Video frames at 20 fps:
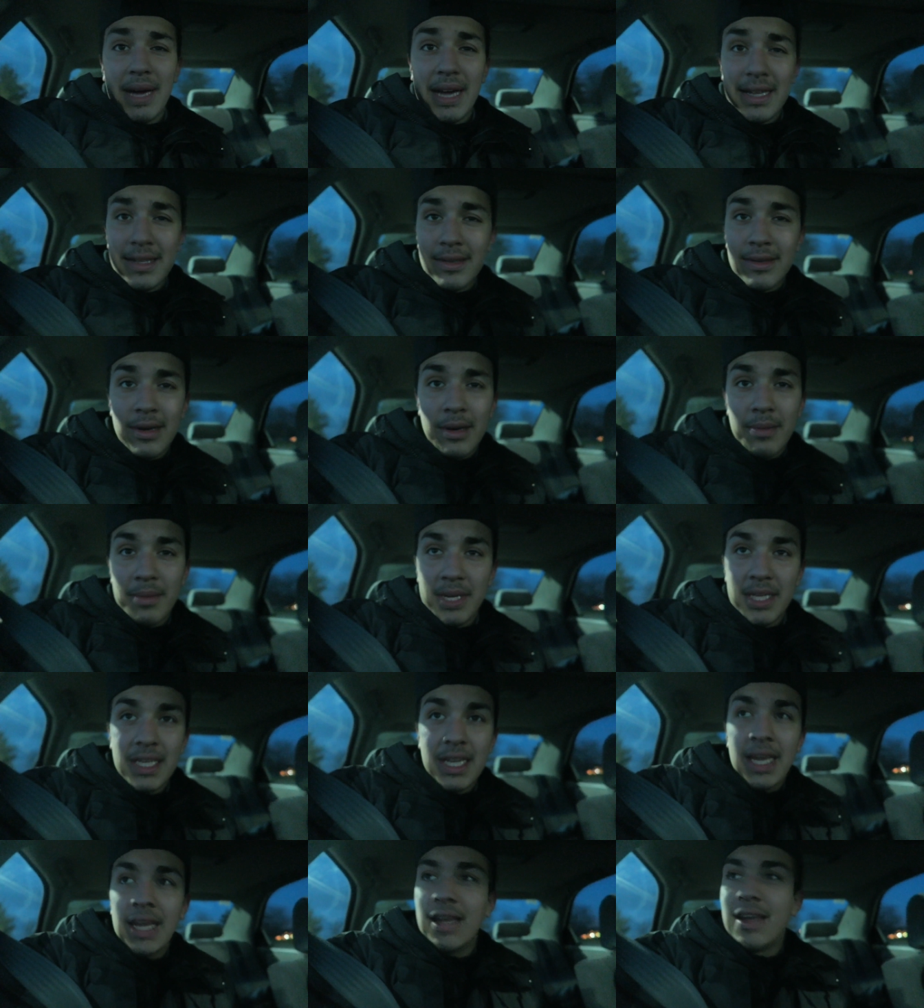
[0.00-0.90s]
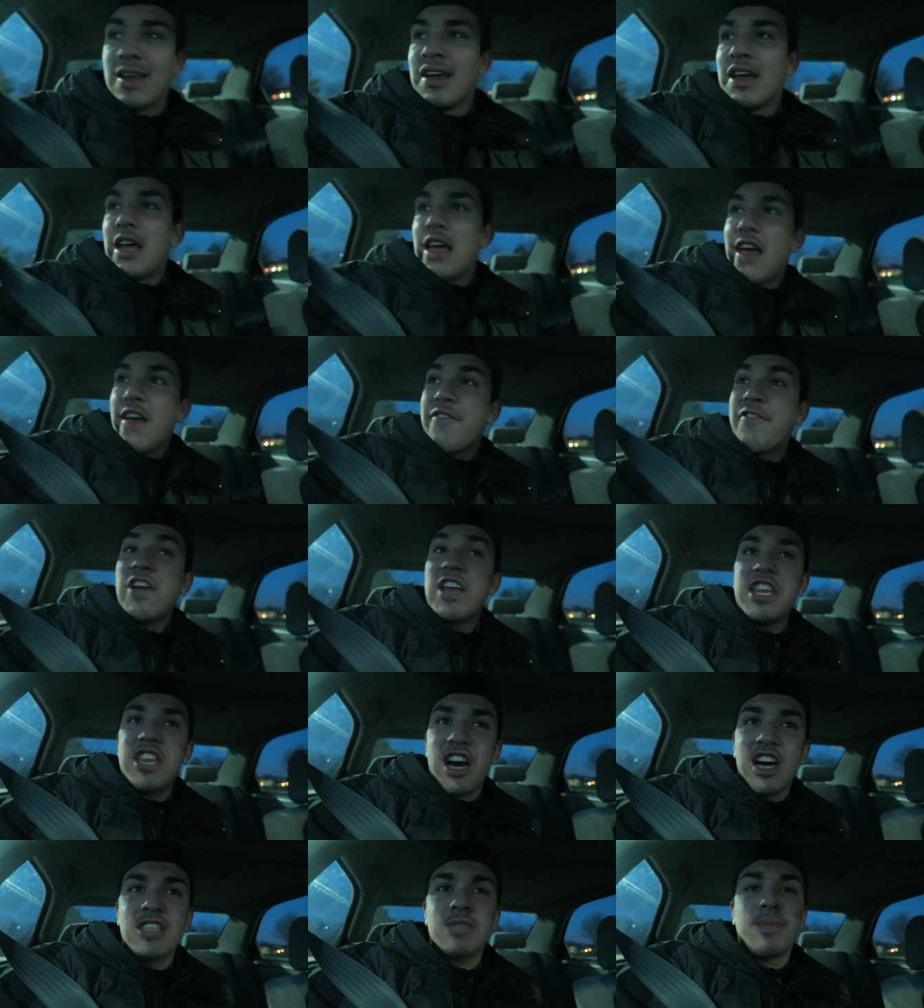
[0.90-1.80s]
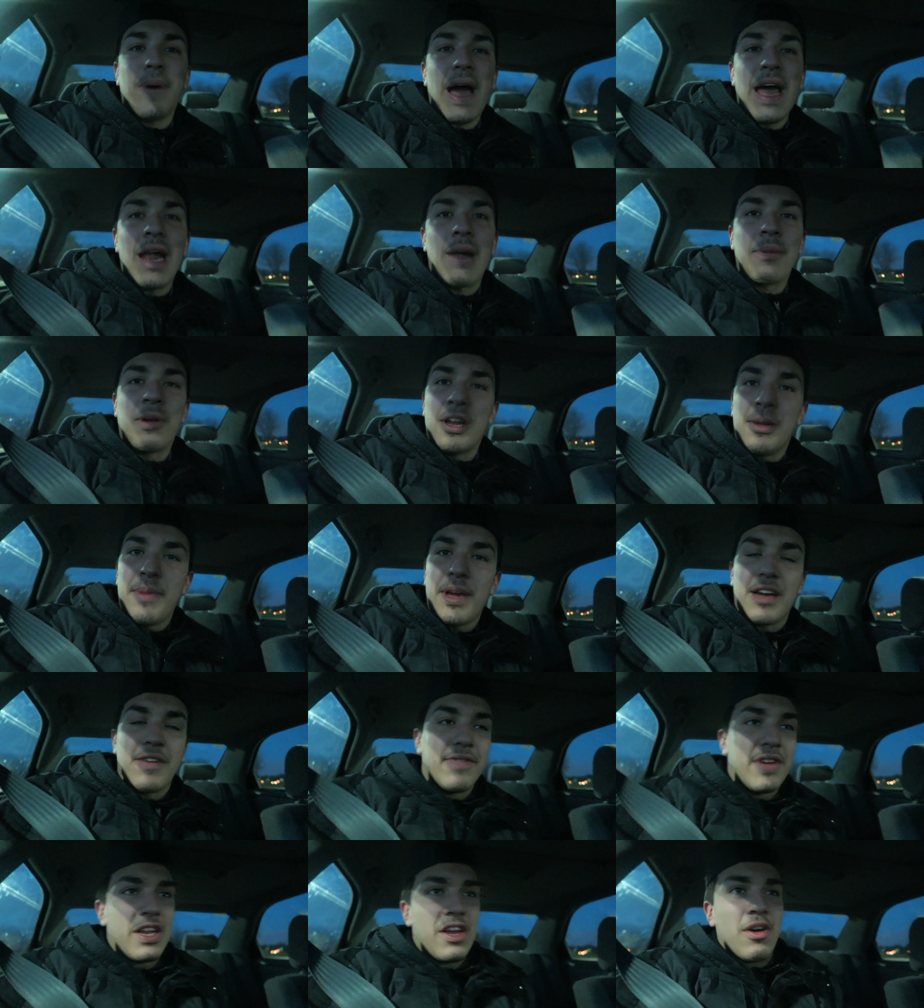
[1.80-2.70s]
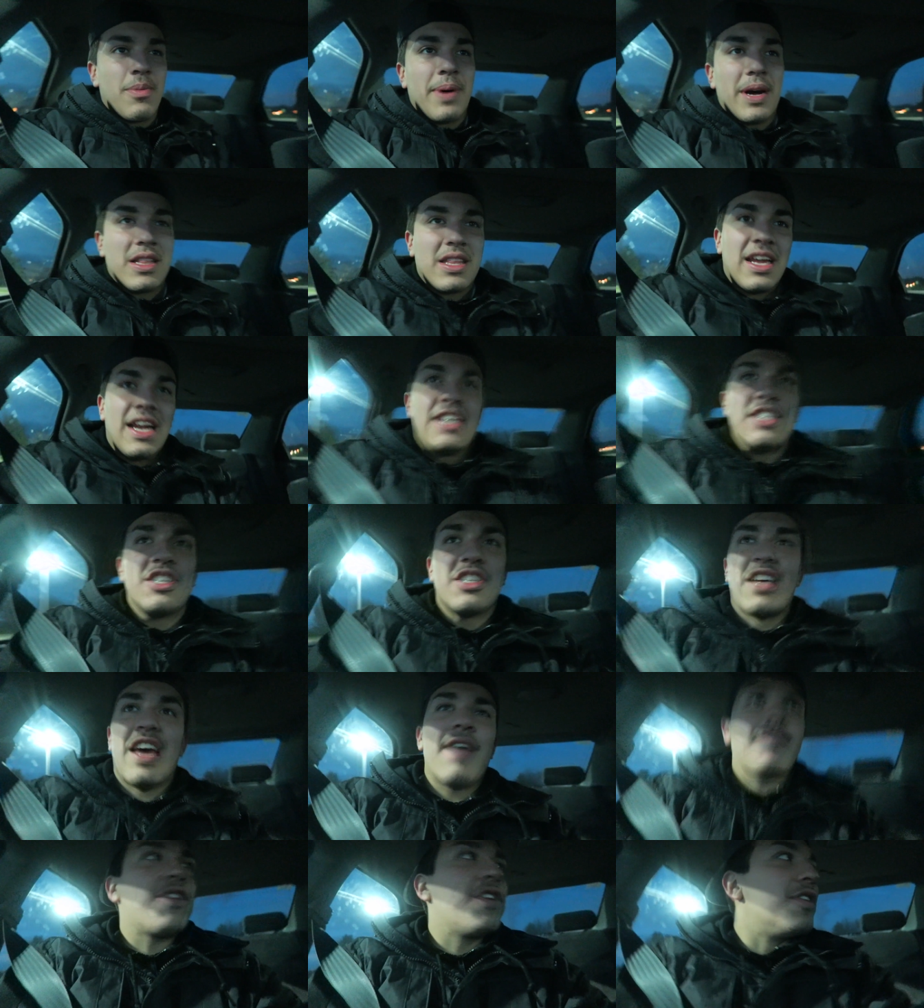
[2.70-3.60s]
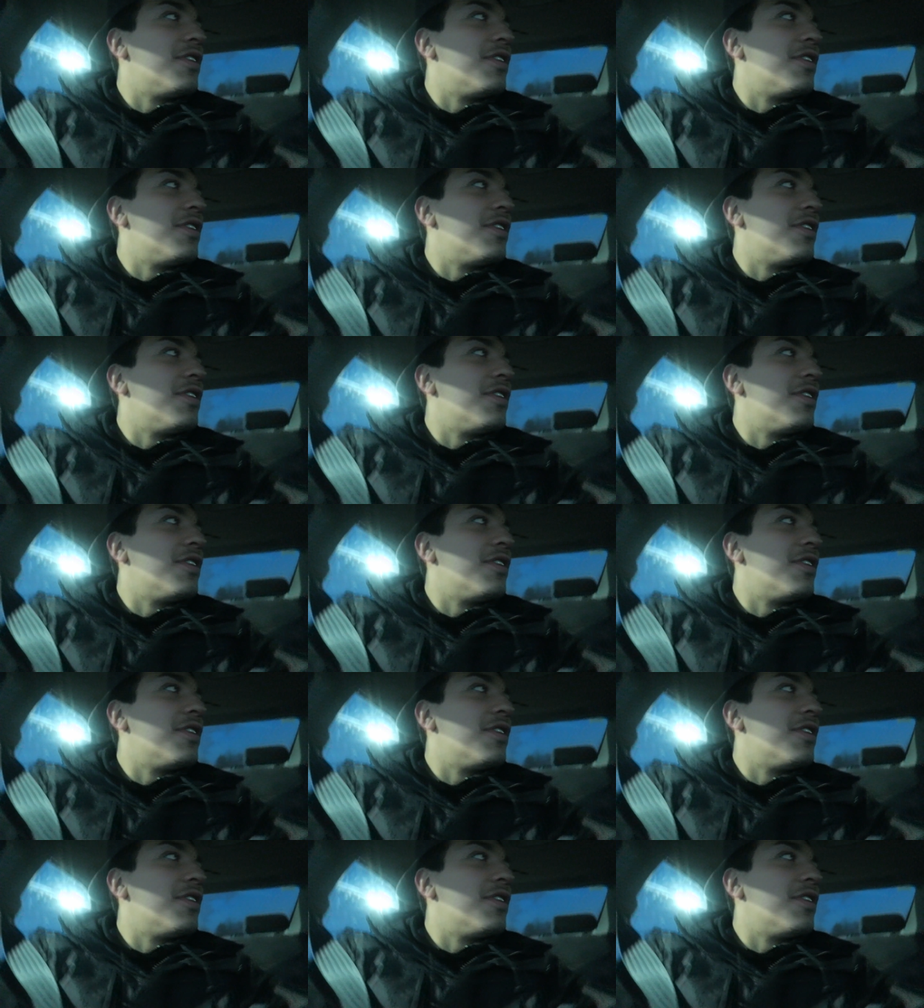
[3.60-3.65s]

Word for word: buy it though on Monday. If he does buy it, I'm gonna make a video about that. I just yeah.